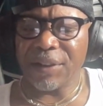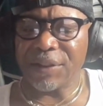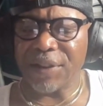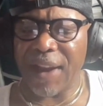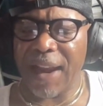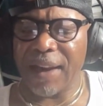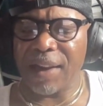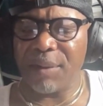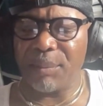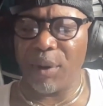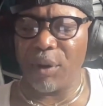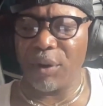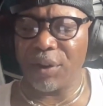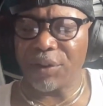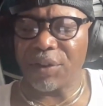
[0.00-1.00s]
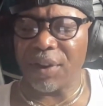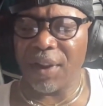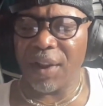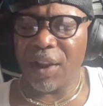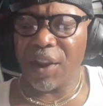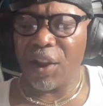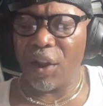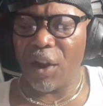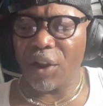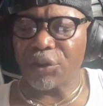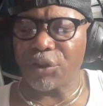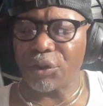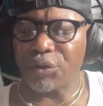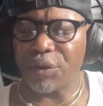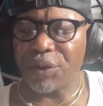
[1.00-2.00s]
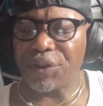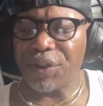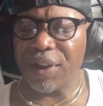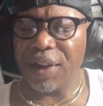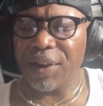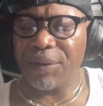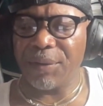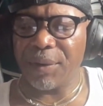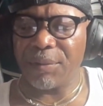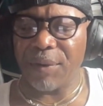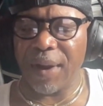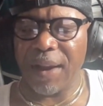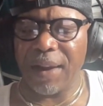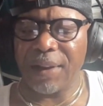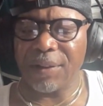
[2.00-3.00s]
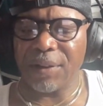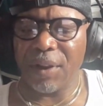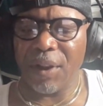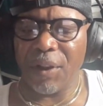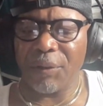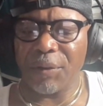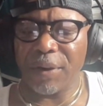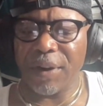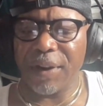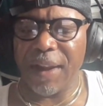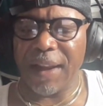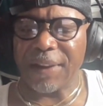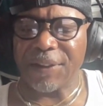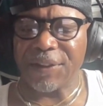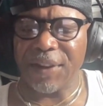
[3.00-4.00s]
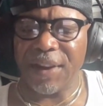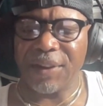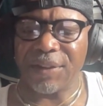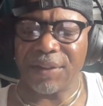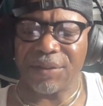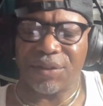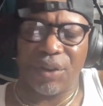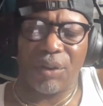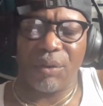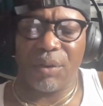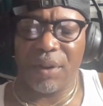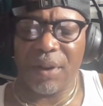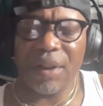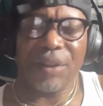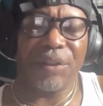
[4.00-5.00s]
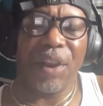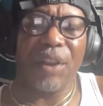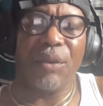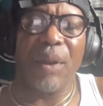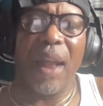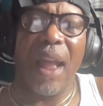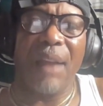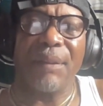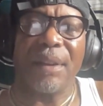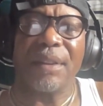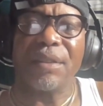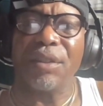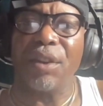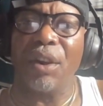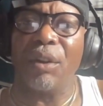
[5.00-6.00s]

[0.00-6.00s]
signing bonus. He also received a raise for the next season. So there you have it.